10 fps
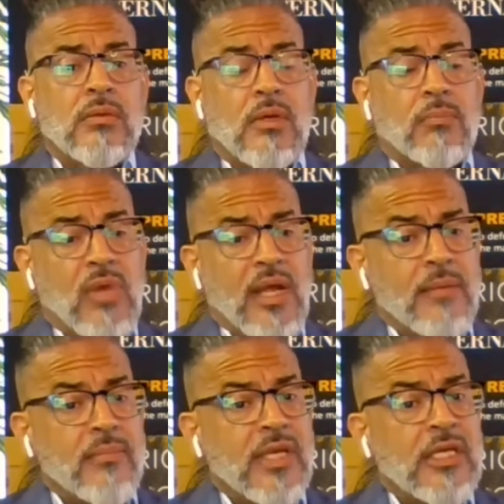
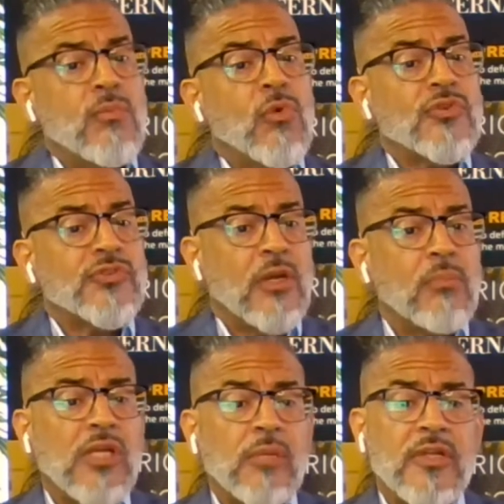applying many more
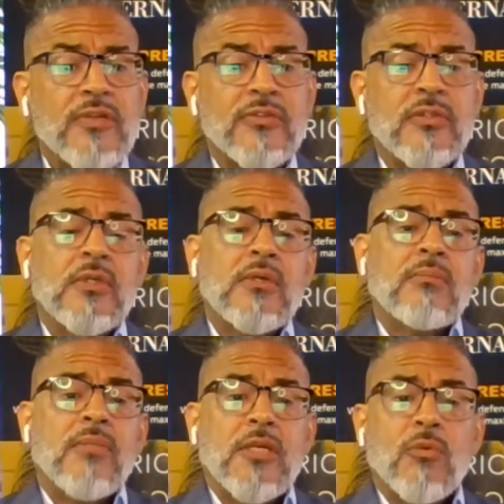sublimits,
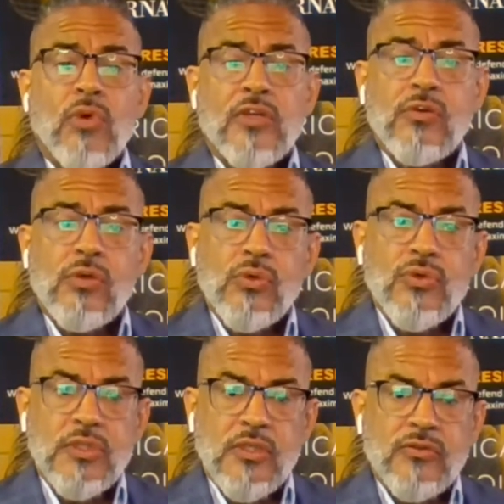many more
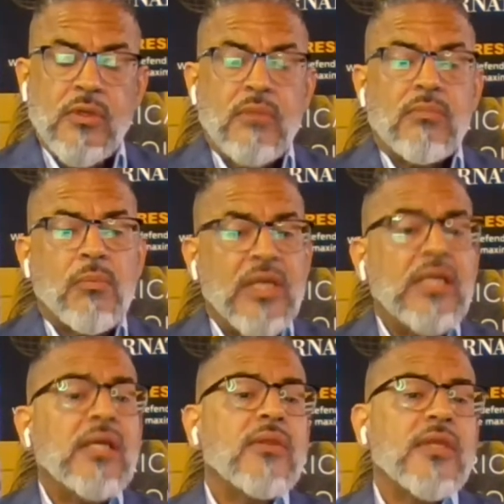exclusions, but
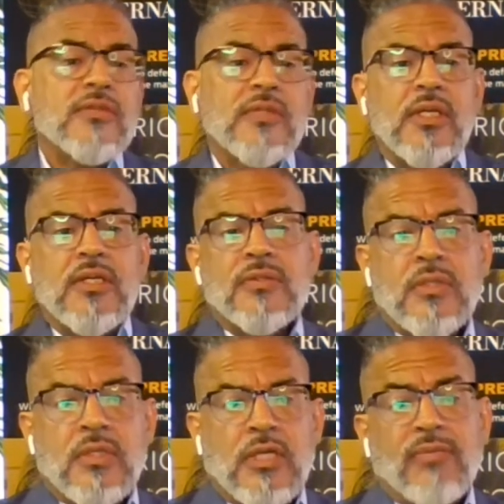many of these things,
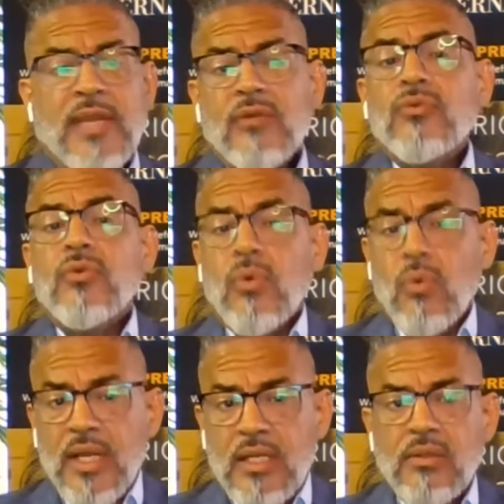if handled
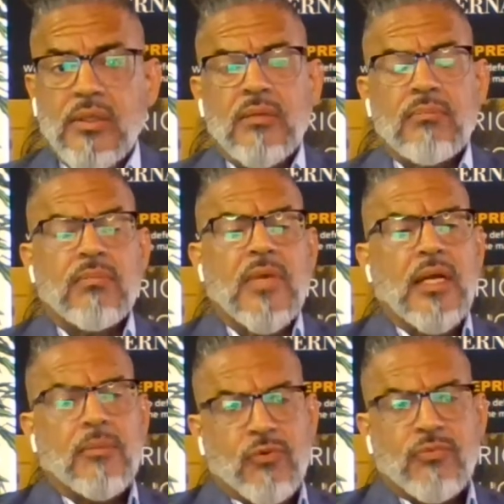correctly
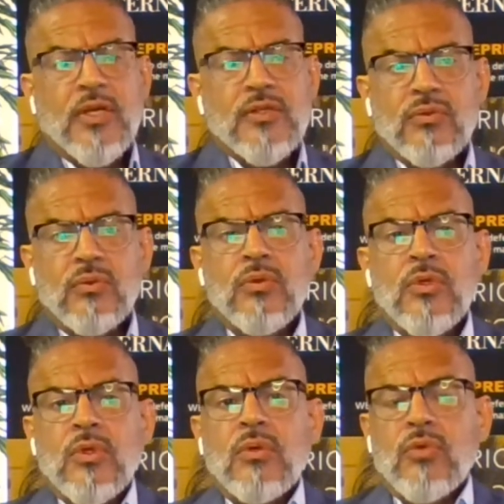by a professional,
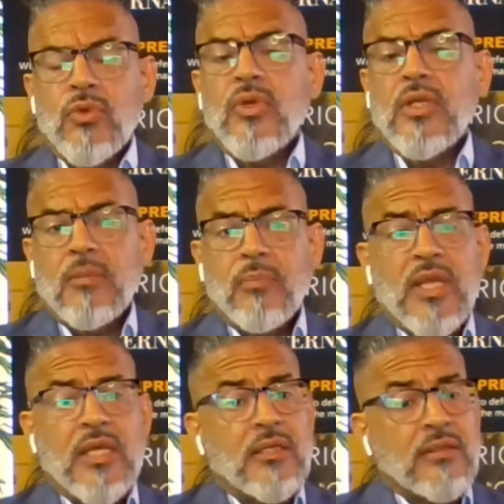you can get
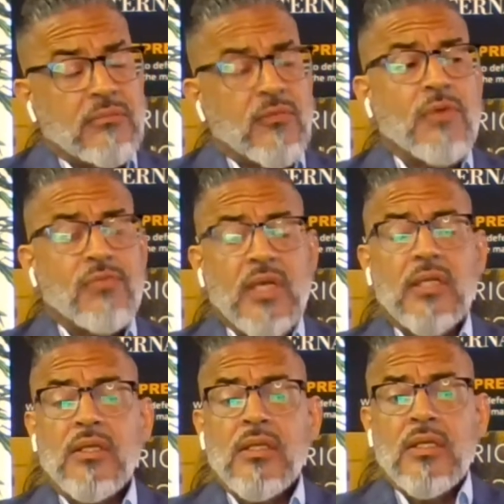paid. And quite
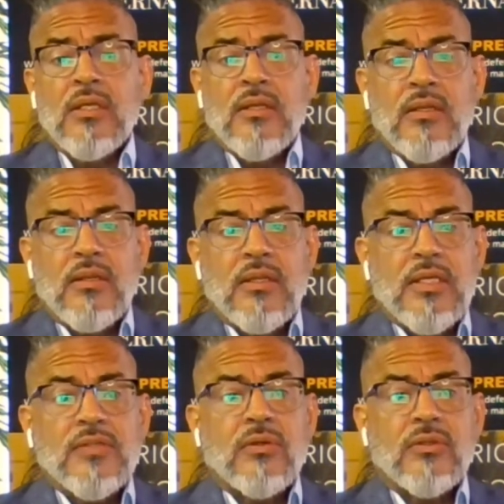frankly,
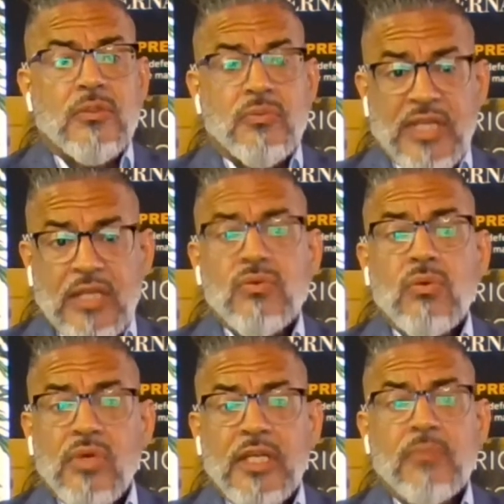these are substantial
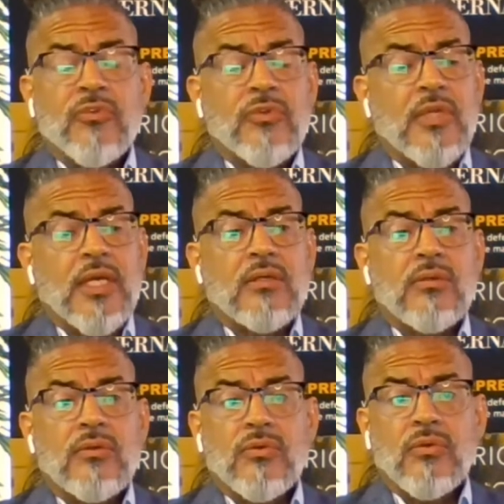claims that
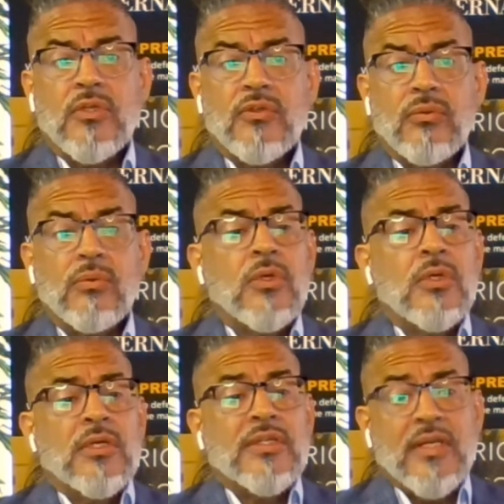could turn into
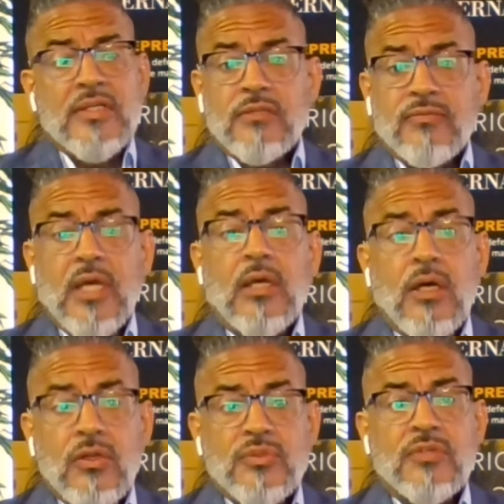tens, if not
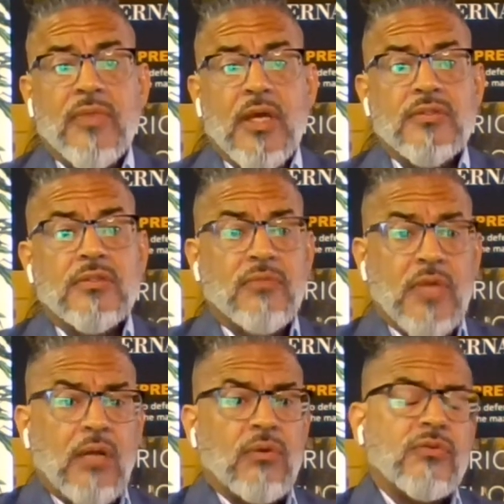hundreds of thousands of
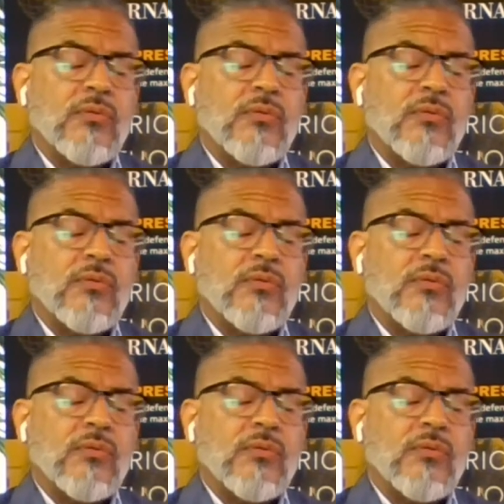dollars.